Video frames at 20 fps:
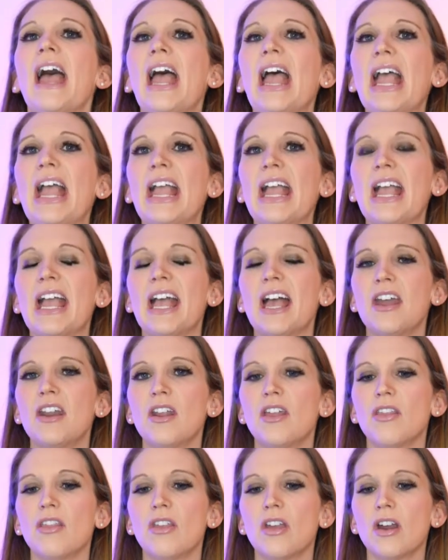
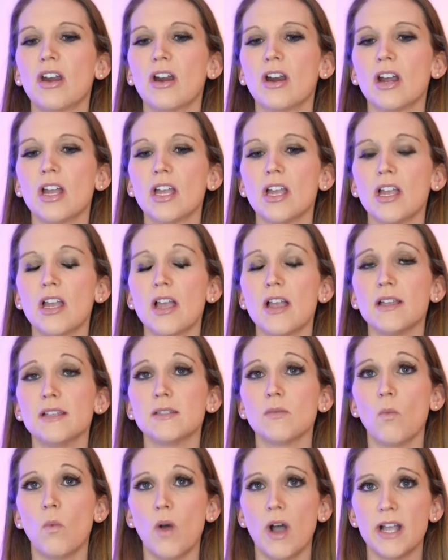And there
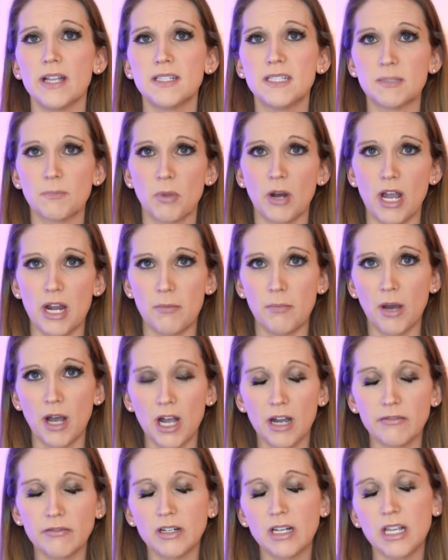is widespread
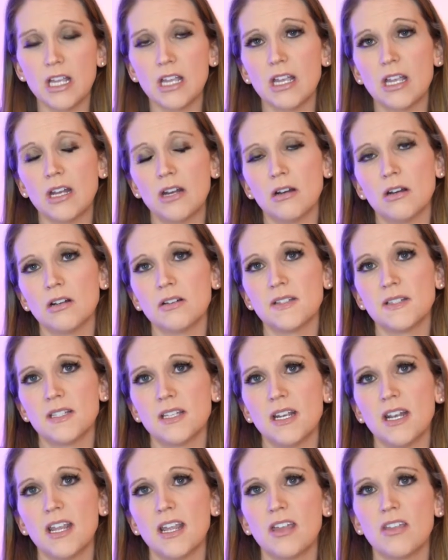poverty in her
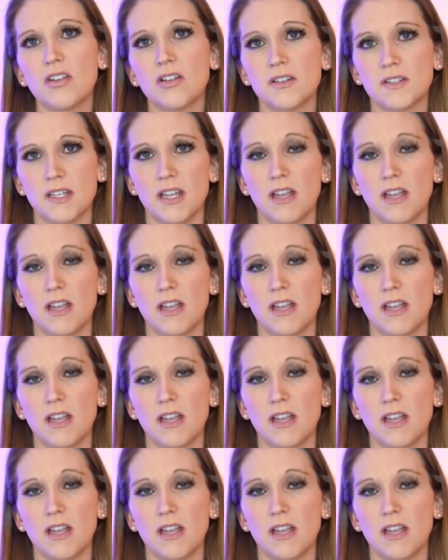city. There's